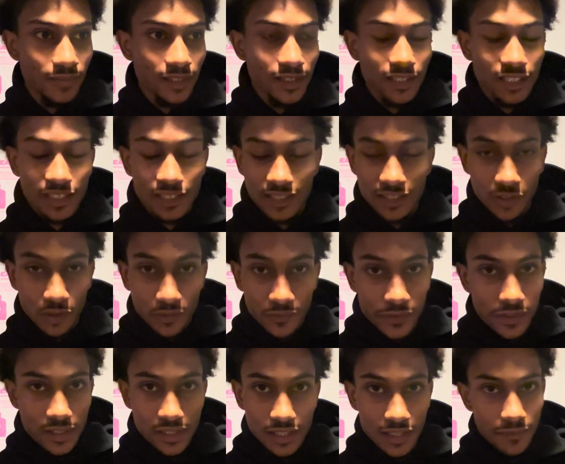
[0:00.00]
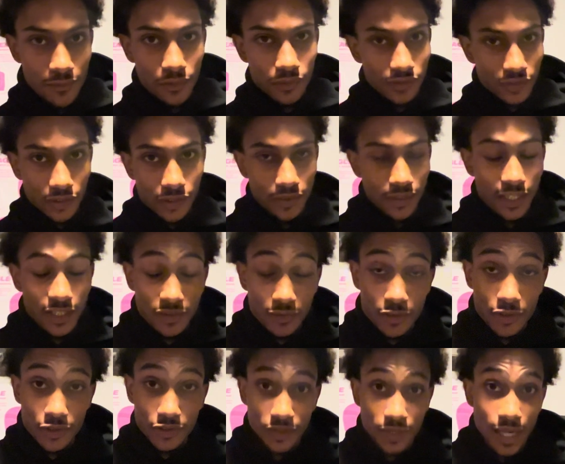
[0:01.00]
surface level dirt. That's what
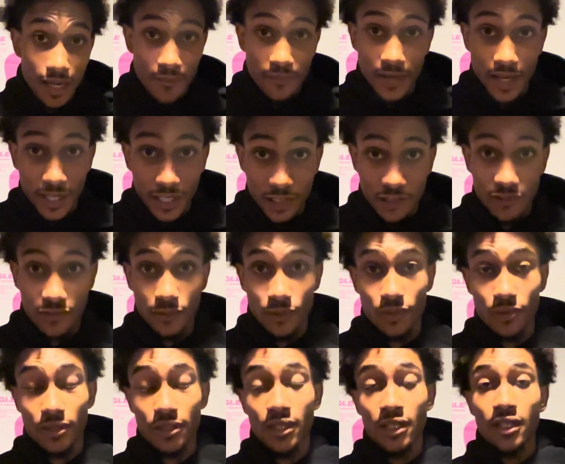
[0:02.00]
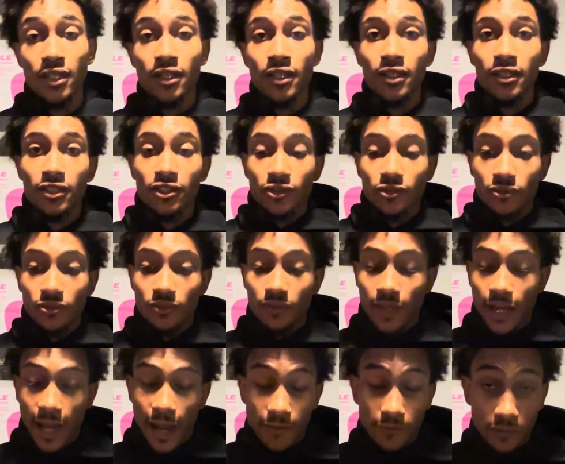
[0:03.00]
your shop vac is for. So
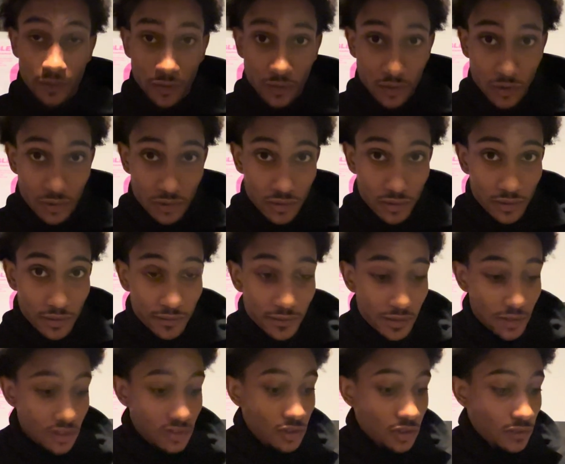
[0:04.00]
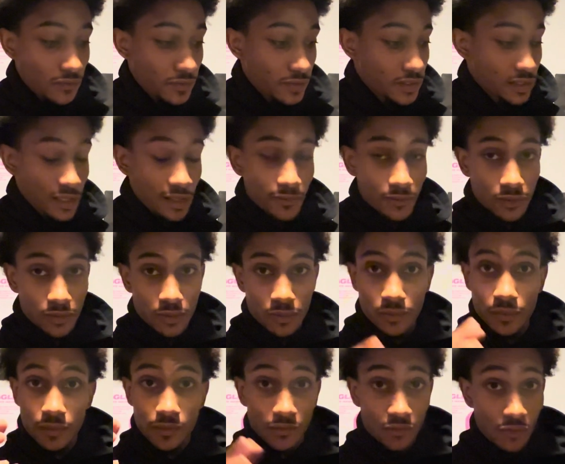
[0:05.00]
after all of the surface level
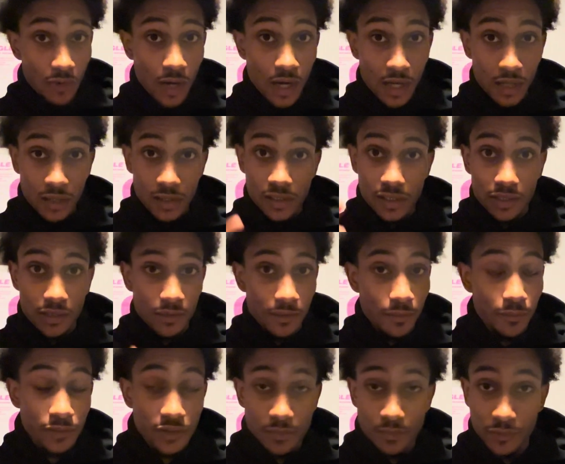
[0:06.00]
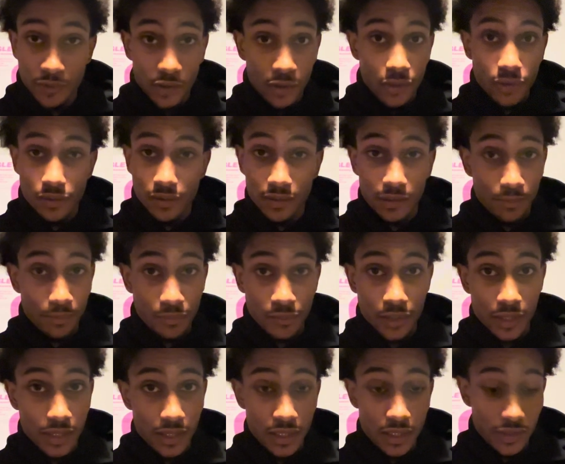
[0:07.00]
rocks, dirt,
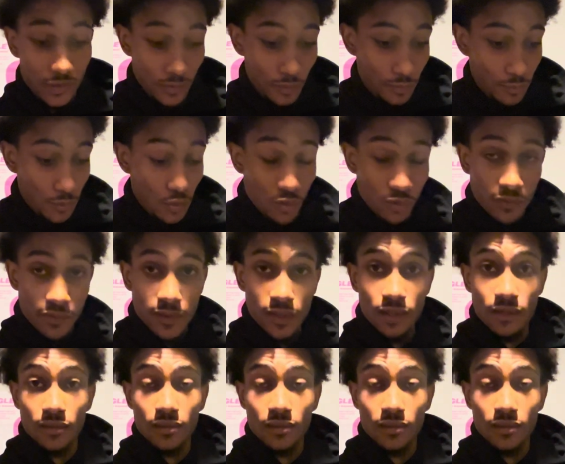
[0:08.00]
debris is removed,